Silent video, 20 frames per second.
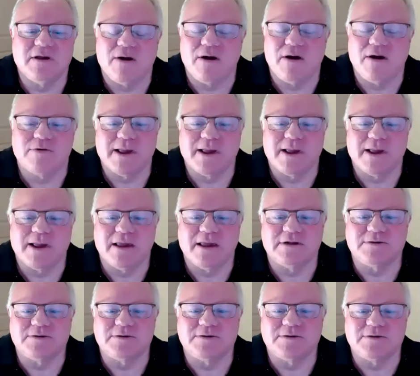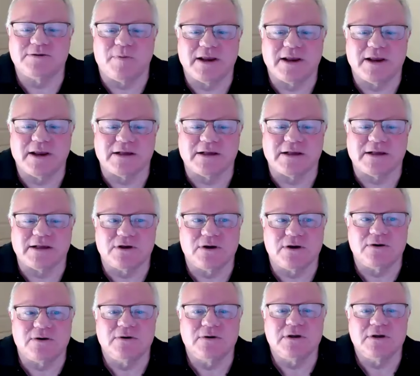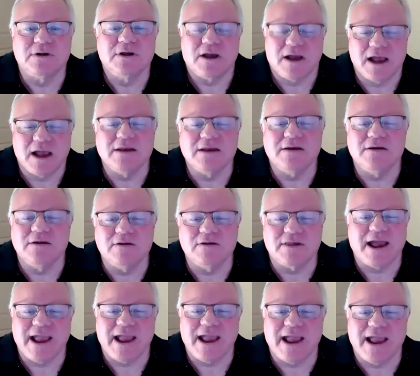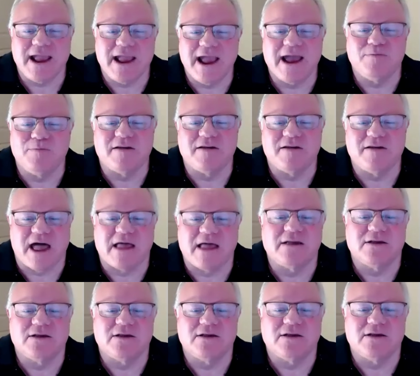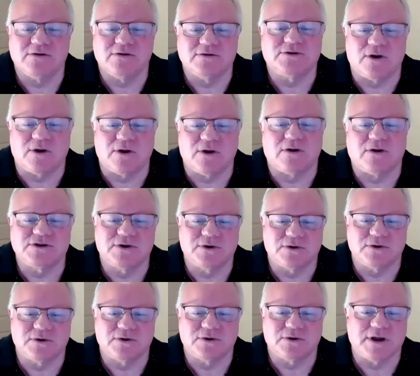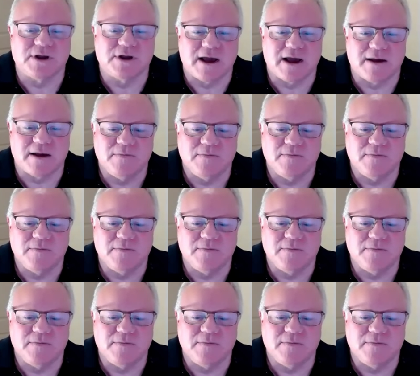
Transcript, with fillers: was making all this money. So I knew that I had my values all screwed up.